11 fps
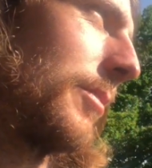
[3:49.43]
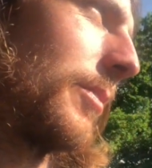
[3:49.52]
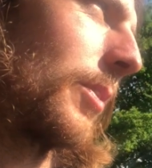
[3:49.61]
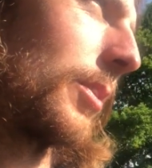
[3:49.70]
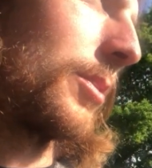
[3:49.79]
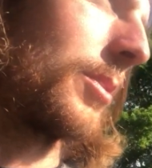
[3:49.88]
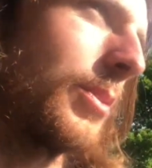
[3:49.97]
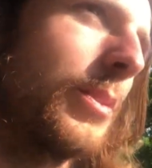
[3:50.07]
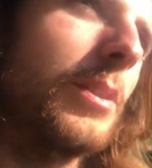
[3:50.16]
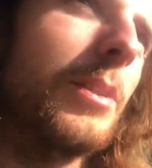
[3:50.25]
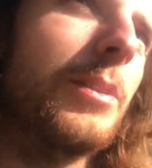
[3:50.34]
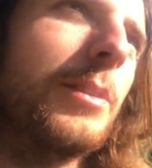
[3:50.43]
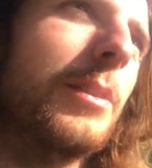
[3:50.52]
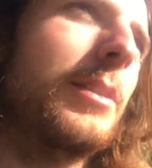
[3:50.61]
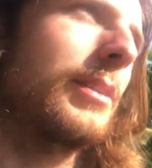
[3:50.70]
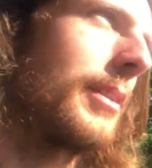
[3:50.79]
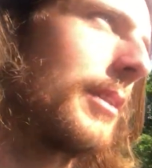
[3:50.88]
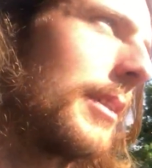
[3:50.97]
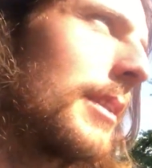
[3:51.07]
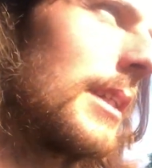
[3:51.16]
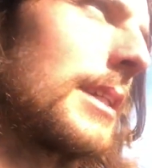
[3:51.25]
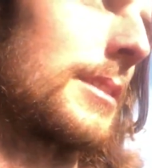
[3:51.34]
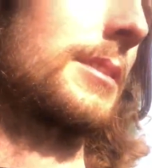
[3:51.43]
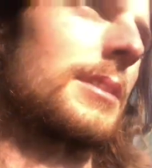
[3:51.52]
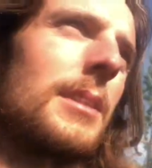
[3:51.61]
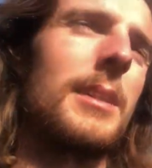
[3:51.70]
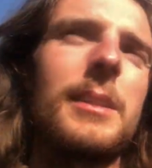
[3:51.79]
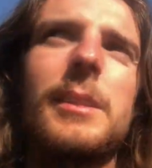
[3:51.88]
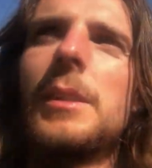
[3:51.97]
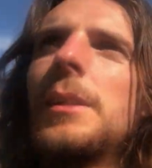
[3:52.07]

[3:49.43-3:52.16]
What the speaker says: follows all along that side.